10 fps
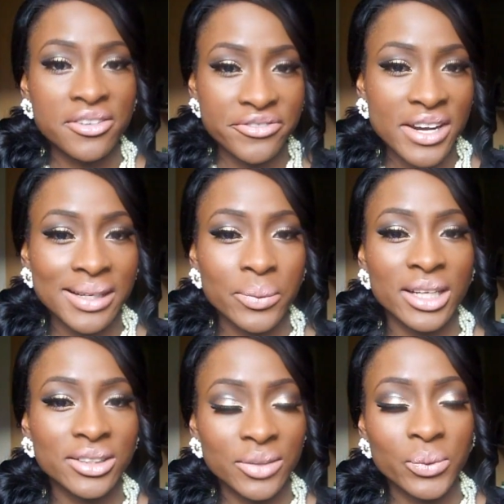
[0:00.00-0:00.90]
find out what it,
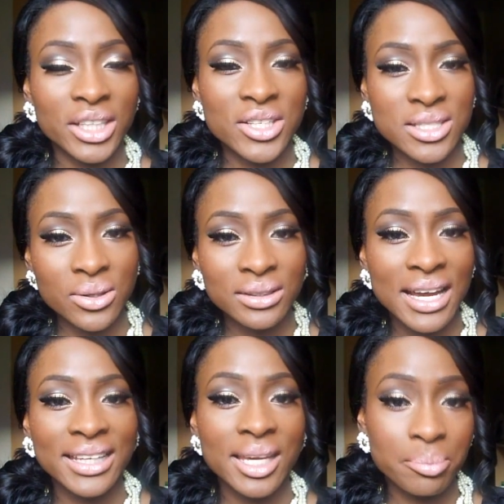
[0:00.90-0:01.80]
what it does look
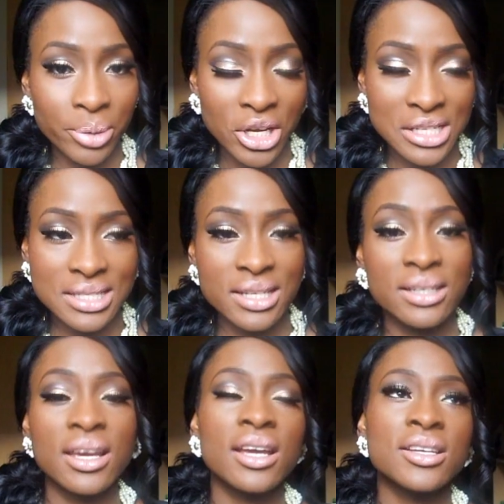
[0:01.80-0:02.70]
like in person.
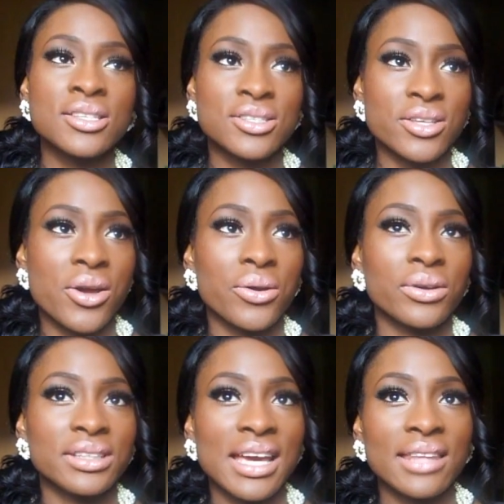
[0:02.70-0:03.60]
So
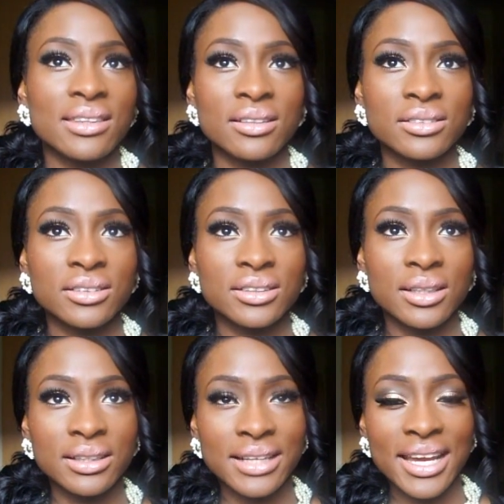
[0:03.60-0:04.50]
yeah, the, the
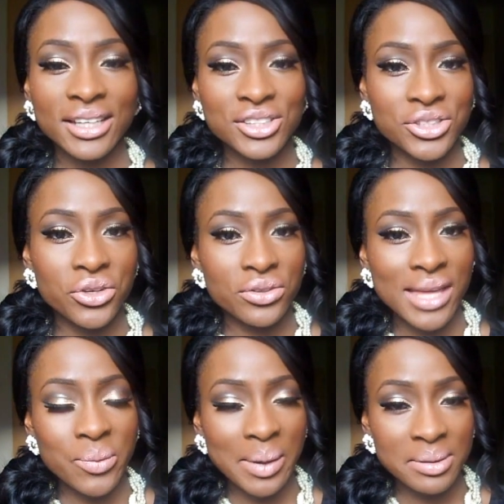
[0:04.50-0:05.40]
link to
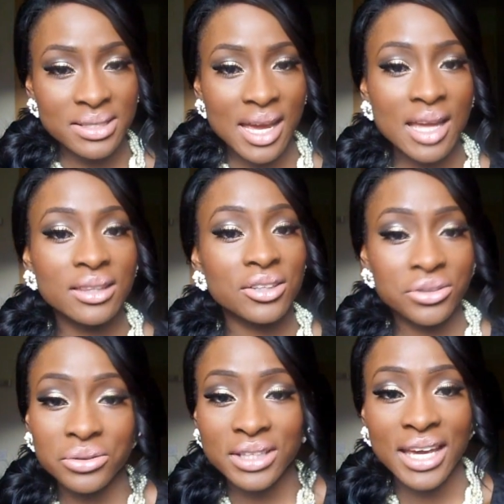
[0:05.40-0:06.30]
their website in the
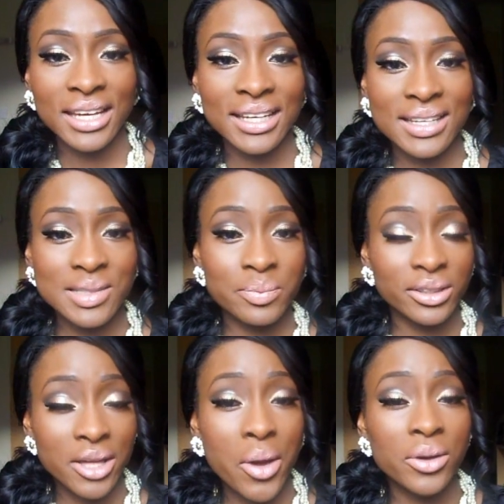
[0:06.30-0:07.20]
U K is
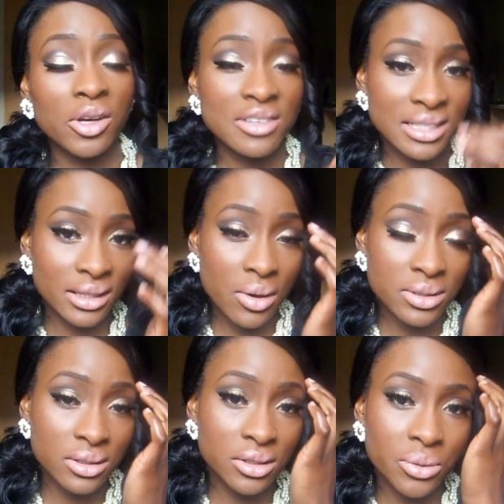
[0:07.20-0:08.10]
below, and obviously those
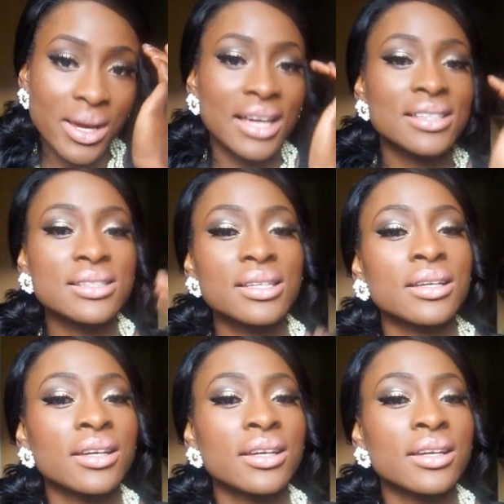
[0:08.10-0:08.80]
in the U S,